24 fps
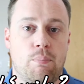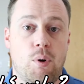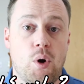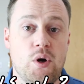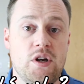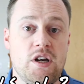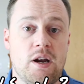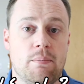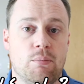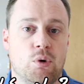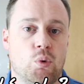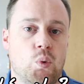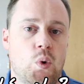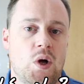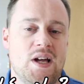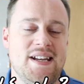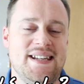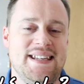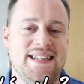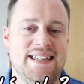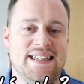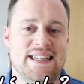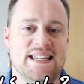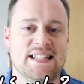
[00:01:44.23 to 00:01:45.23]
Point number 1
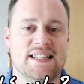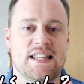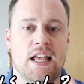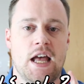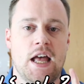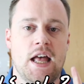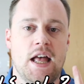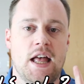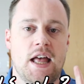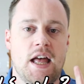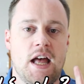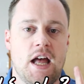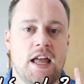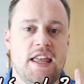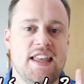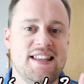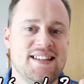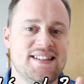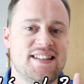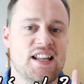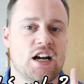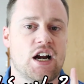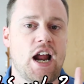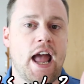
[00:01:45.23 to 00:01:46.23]
is
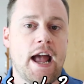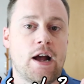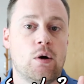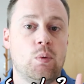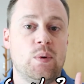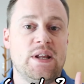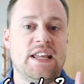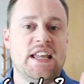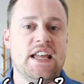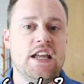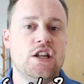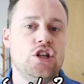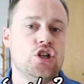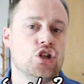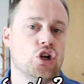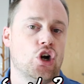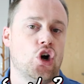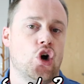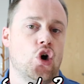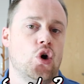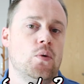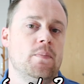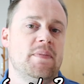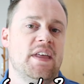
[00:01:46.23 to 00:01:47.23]
there equity in your
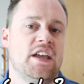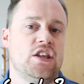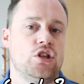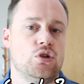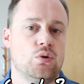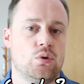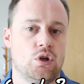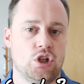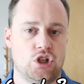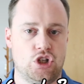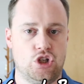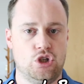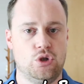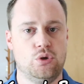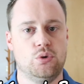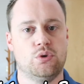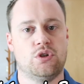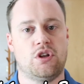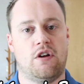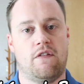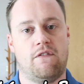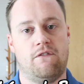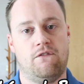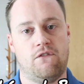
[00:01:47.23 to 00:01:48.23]
home that you could use
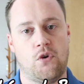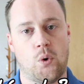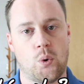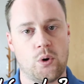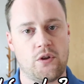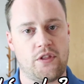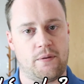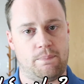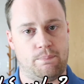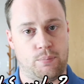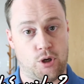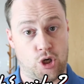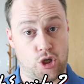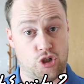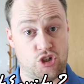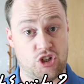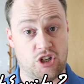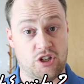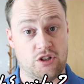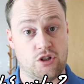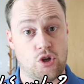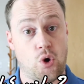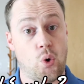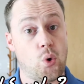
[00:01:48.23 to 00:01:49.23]
for the
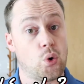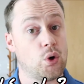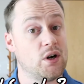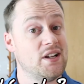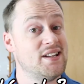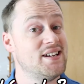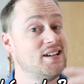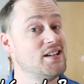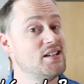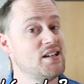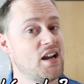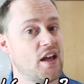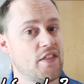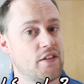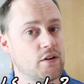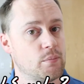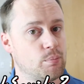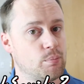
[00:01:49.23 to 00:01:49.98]
purchase or in another